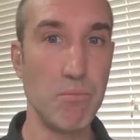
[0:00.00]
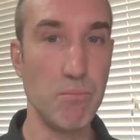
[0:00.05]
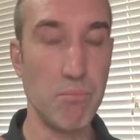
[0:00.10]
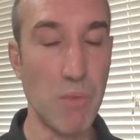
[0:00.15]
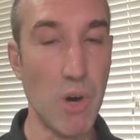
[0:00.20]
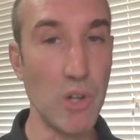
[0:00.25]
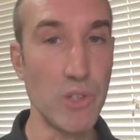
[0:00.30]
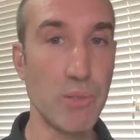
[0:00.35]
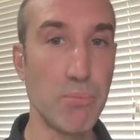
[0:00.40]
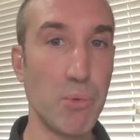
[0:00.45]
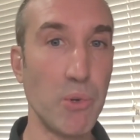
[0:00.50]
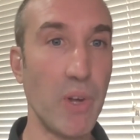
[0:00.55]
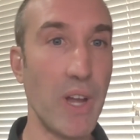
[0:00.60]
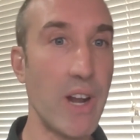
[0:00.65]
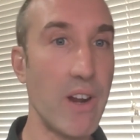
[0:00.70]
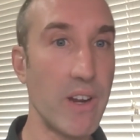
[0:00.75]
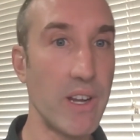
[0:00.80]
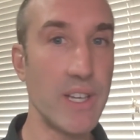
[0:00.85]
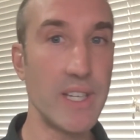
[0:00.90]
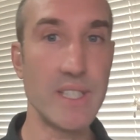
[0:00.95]
multiple
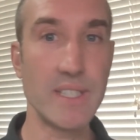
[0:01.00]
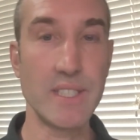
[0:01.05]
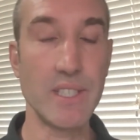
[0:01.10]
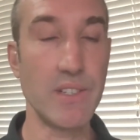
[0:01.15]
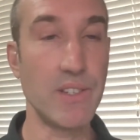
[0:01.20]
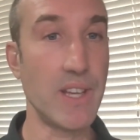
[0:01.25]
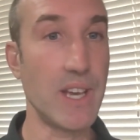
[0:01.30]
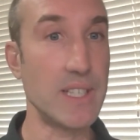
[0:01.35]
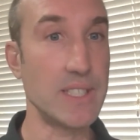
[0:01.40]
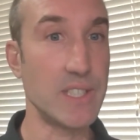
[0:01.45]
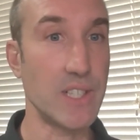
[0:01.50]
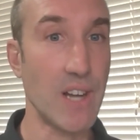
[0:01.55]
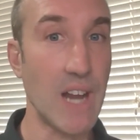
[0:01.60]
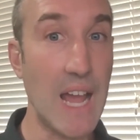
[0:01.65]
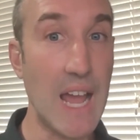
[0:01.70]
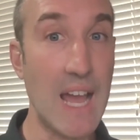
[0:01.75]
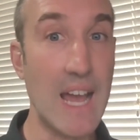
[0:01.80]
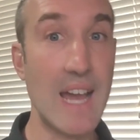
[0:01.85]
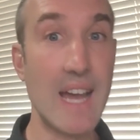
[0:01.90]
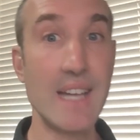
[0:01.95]
areas. You test your
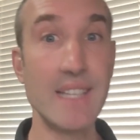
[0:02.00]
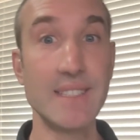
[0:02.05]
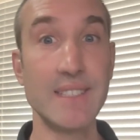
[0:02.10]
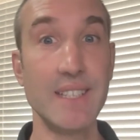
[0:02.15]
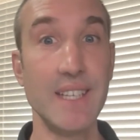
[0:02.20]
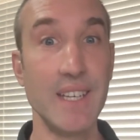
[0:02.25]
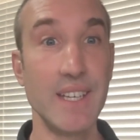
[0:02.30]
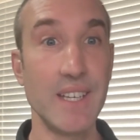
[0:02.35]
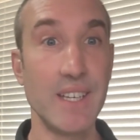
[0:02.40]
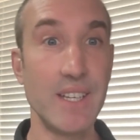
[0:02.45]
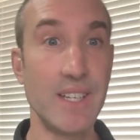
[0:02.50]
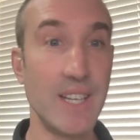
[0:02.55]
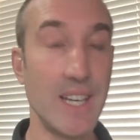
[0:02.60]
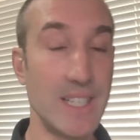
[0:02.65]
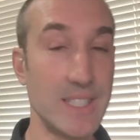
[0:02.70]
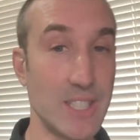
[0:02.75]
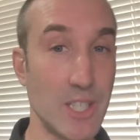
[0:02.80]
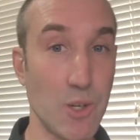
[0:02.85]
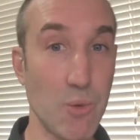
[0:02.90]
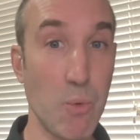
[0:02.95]
ads, you
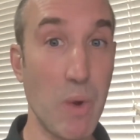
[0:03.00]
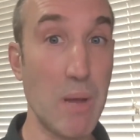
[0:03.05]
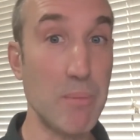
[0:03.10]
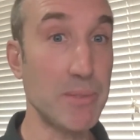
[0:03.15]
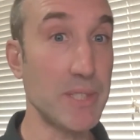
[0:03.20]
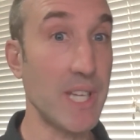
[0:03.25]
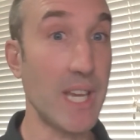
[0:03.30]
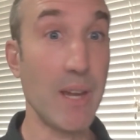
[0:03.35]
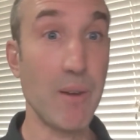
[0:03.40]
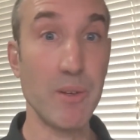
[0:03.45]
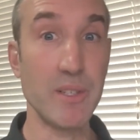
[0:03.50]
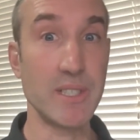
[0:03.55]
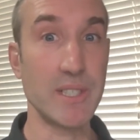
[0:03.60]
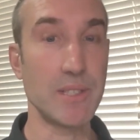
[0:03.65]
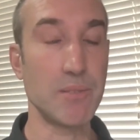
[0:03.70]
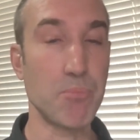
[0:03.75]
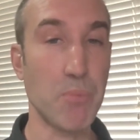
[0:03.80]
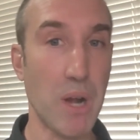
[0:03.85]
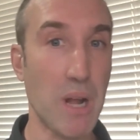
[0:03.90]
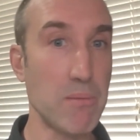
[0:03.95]
test your website, which
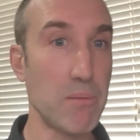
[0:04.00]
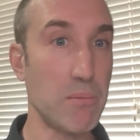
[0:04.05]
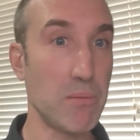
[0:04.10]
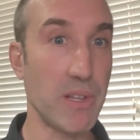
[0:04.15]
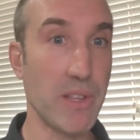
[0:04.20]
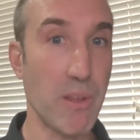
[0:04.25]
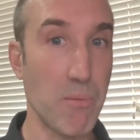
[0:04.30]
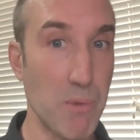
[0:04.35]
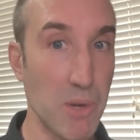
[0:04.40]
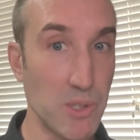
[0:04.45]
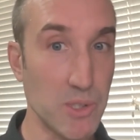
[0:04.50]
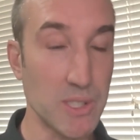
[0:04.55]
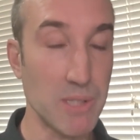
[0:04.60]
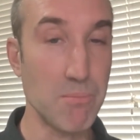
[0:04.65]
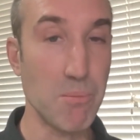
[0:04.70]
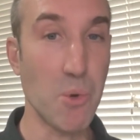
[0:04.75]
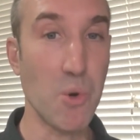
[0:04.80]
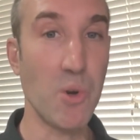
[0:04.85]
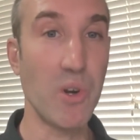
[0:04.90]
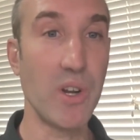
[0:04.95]
is probably the most
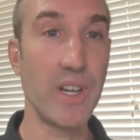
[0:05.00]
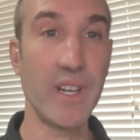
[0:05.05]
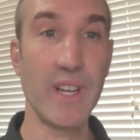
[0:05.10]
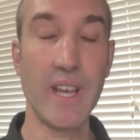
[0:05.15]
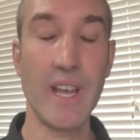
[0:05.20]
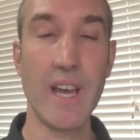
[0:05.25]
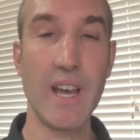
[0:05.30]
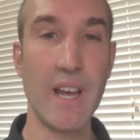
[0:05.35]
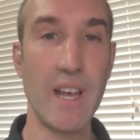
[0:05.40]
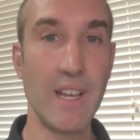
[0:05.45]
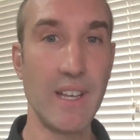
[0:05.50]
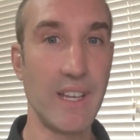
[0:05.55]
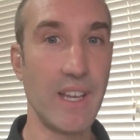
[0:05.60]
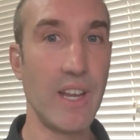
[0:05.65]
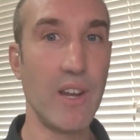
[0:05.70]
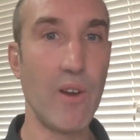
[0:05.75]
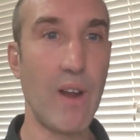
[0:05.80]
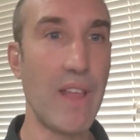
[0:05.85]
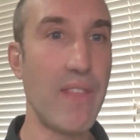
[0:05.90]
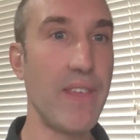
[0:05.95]
important.
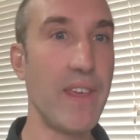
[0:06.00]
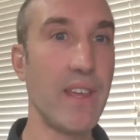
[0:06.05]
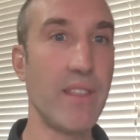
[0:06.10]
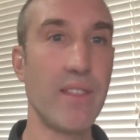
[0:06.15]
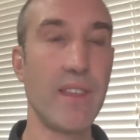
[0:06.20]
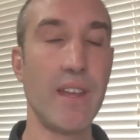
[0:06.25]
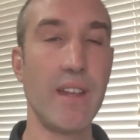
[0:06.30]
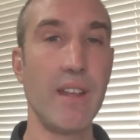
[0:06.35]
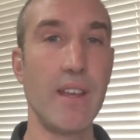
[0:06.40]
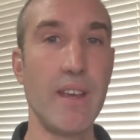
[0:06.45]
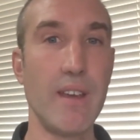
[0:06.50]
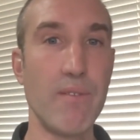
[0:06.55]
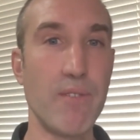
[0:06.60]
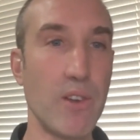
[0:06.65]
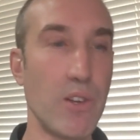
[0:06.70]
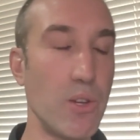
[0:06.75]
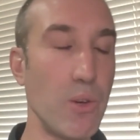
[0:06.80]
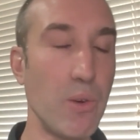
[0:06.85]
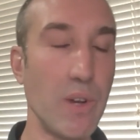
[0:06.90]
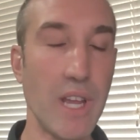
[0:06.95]
I think that if
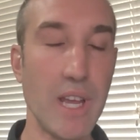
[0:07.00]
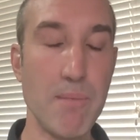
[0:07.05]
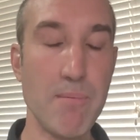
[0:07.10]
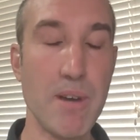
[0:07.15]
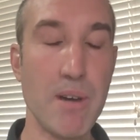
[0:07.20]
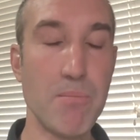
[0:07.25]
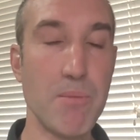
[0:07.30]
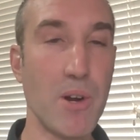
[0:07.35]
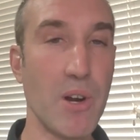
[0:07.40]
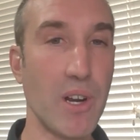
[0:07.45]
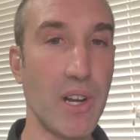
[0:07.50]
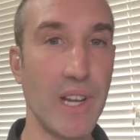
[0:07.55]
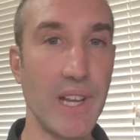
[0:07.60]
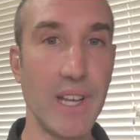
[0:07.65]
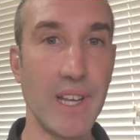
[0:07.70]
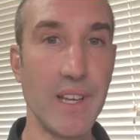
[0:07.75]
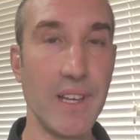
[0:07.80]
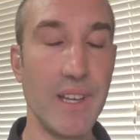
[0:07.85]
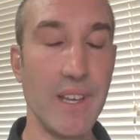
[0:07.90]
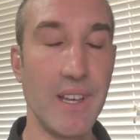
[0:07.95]
you're doing email
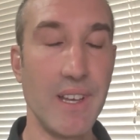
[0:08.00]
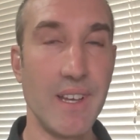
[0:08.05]
marketing,